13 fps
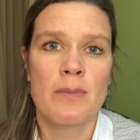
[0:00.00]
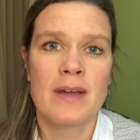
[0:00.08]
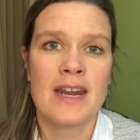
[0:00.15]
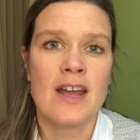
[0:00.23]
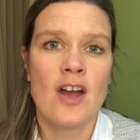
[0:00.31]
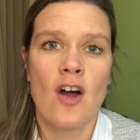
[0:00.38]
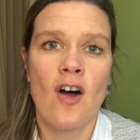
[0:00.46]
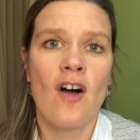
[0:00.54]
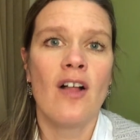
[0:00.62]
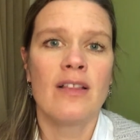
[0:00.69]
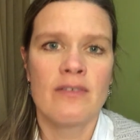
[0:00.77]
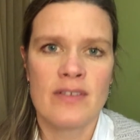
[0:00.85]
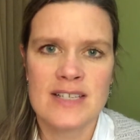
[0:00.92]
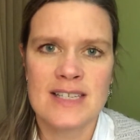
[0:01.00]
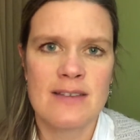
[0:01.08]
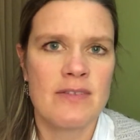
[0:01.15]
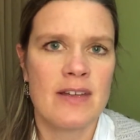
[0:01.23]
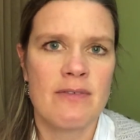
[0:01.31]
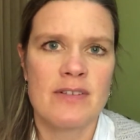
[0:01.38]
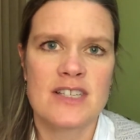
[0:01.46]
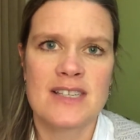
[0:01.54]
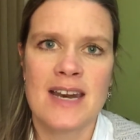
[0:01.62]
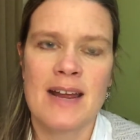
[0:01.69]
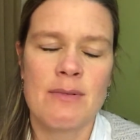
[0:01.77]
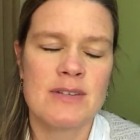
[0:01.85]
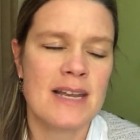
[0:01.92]
But all of us, if it's that
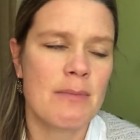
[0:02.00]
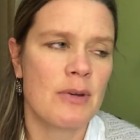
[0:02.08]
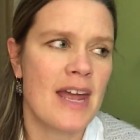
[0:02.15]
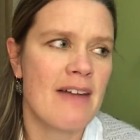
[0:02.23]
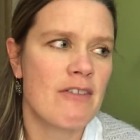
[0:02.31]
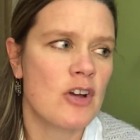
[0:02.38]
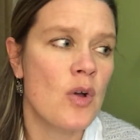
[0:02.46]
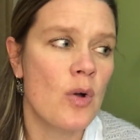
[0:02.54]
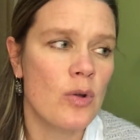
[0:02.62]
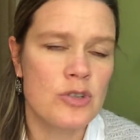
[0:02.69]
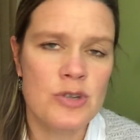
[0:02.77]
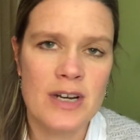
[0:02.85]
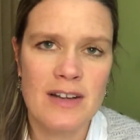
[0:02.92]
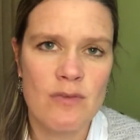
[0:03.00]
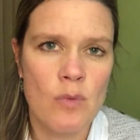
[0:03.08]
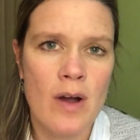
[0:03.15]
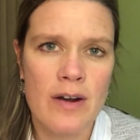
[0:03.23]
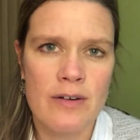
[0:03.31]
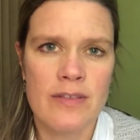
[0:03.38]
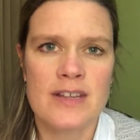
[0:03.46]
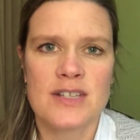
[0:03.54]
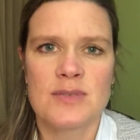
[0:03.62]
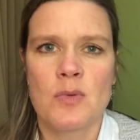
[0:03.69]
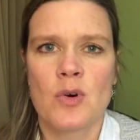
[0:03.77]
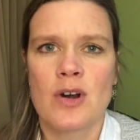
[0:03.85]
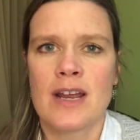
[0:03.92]
I was able to have a cold drink of water
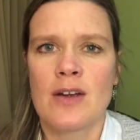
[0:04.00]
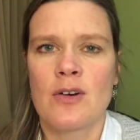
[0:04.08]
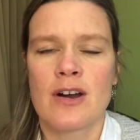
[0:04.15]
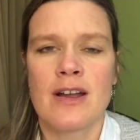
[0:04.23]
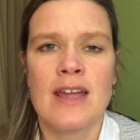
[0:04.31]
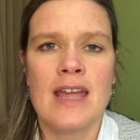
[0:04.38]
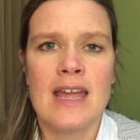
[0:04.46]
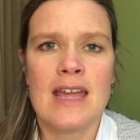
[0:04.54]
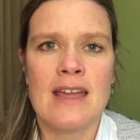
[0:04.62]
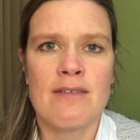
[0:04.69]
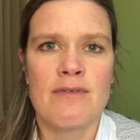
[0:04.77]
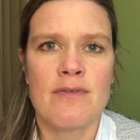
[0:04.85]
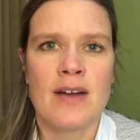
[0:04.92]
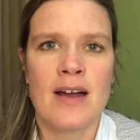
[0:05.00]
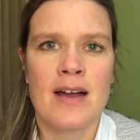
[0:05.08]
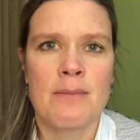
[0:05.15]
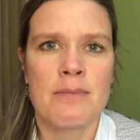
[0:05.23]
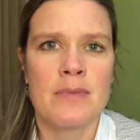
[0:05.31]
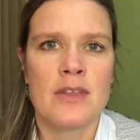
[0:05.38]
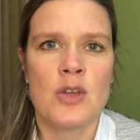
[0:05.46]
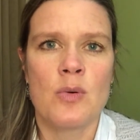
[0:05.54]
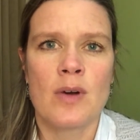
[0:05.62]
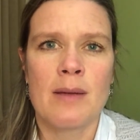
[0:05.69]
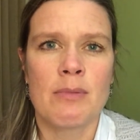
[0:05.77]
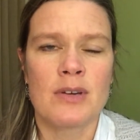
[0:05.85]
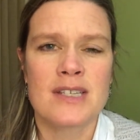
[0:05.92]
this morning, or if you
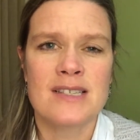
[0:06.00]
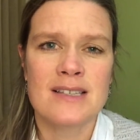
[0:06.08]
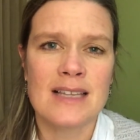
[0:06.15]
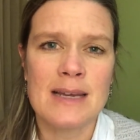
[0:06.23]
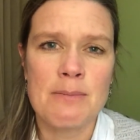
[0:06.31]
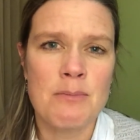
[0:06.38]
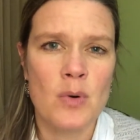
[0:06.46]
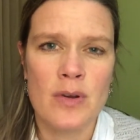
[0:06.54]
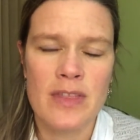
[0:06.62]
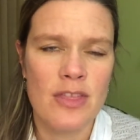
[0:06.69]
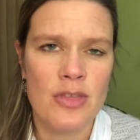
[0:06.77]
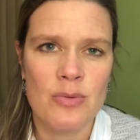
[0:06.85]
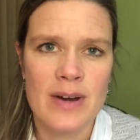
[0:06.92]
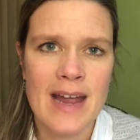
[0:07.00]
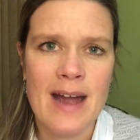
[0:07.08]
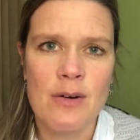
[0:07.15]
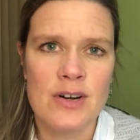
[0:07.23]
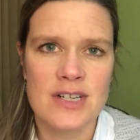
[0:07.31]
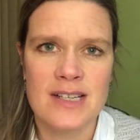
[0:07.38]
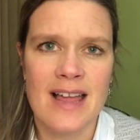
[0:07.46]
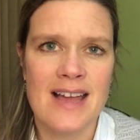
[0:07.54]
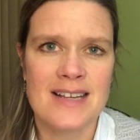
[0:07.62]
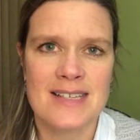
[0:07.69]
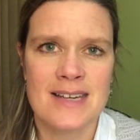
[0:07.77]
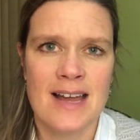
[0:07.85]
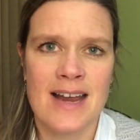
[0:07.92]
were able to sleep more than 3 hours
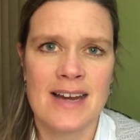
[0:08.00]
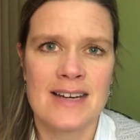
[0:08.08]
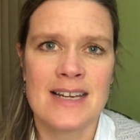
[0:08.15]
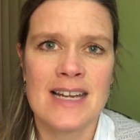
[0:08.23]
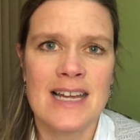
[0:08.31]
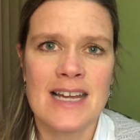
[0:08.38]
last night,